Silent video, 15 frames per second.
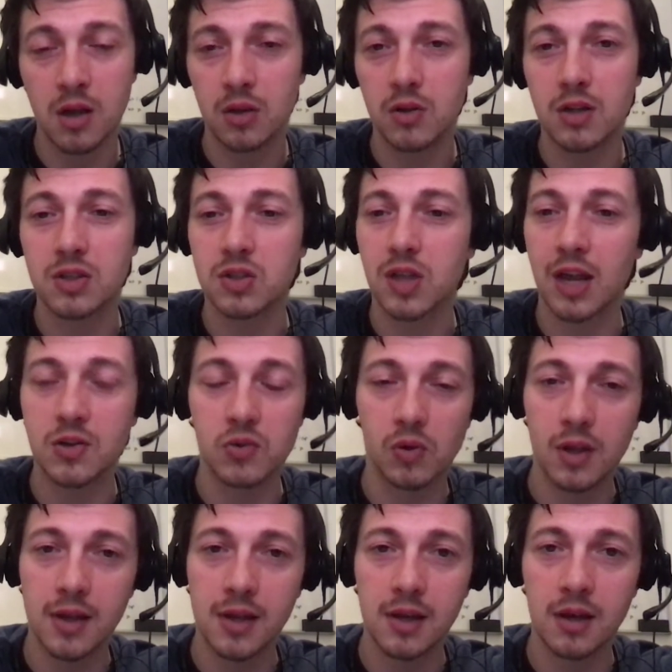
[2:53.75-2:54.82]
good at
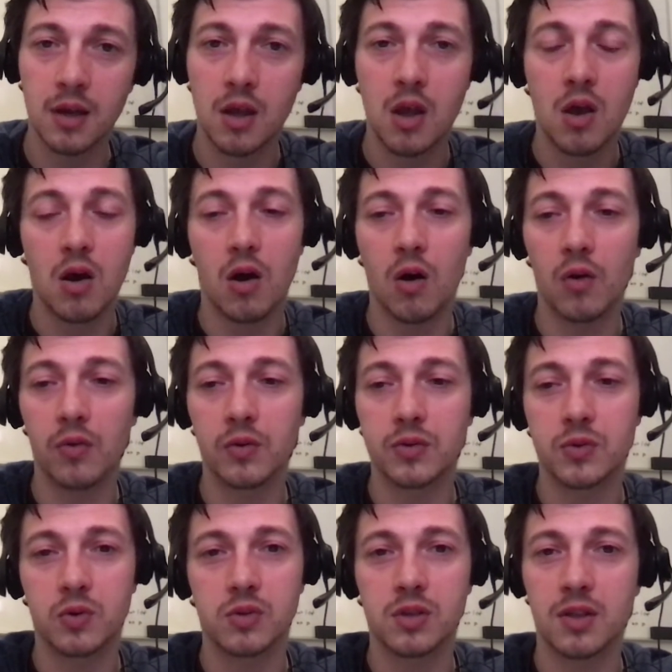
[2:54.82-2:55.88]
scheduling, all those
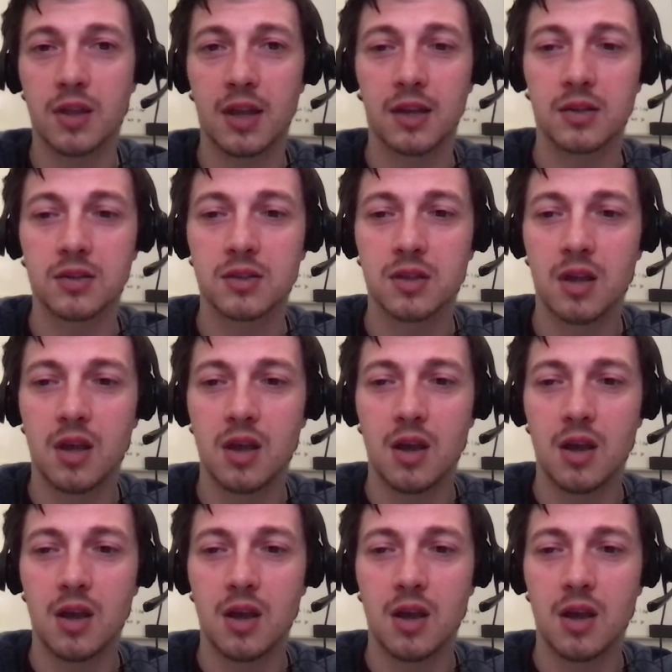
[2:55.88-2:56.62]
sorts of things.